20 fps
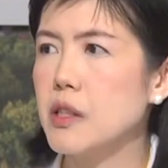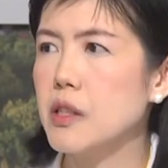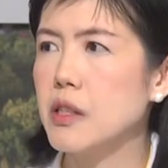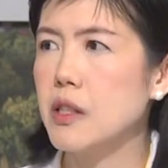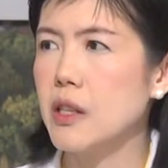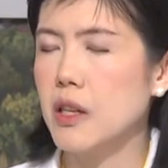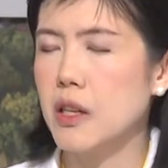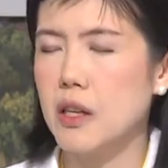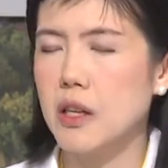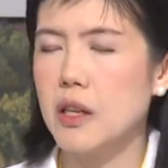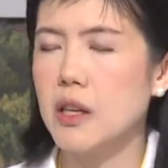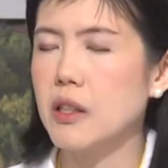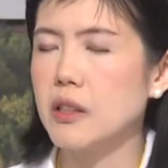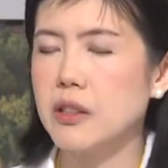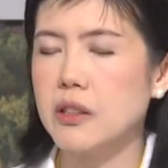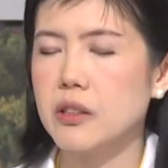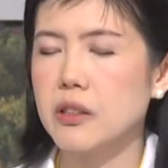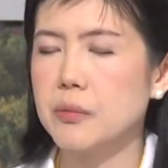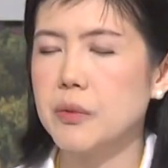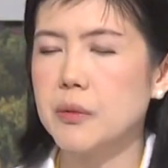Yeah,
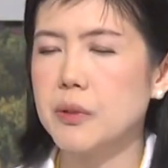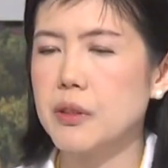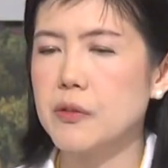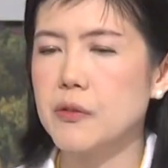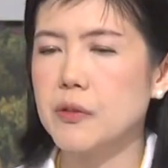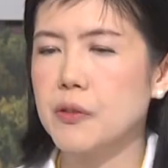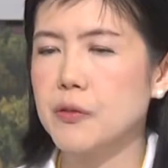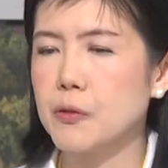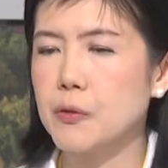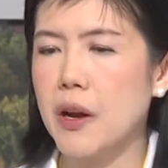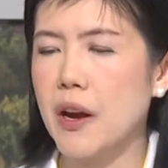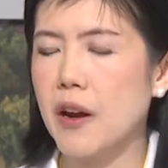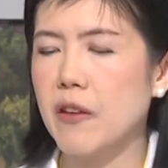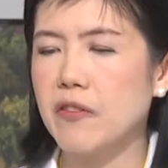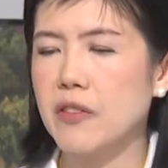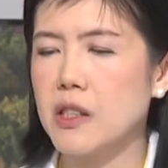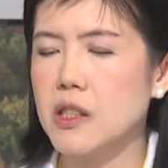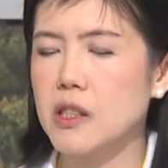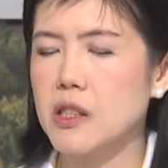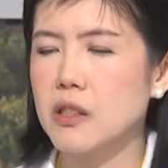just primitive to have
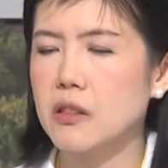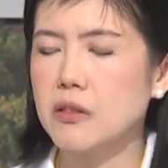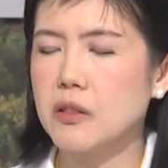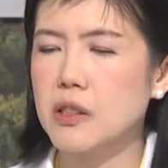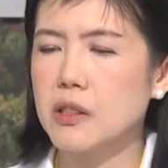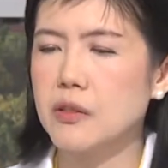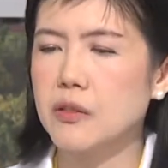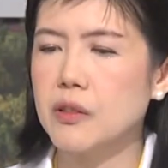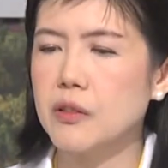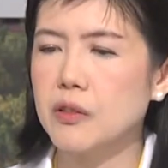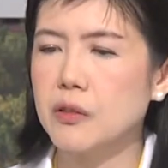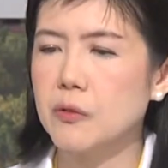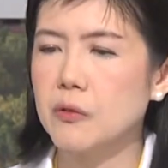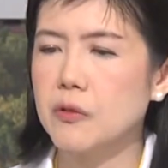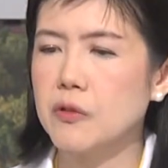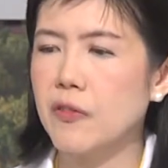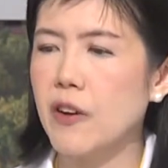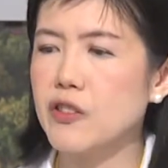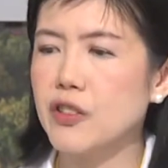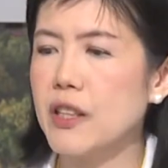
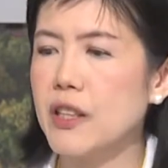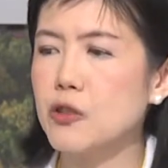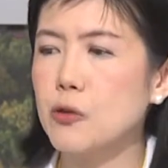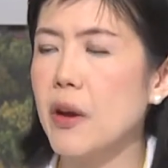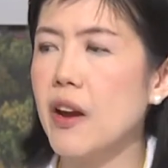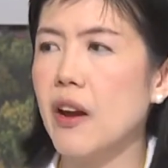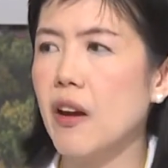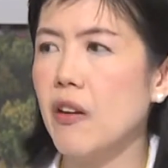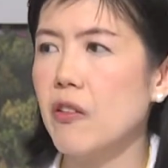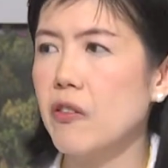for sexual health.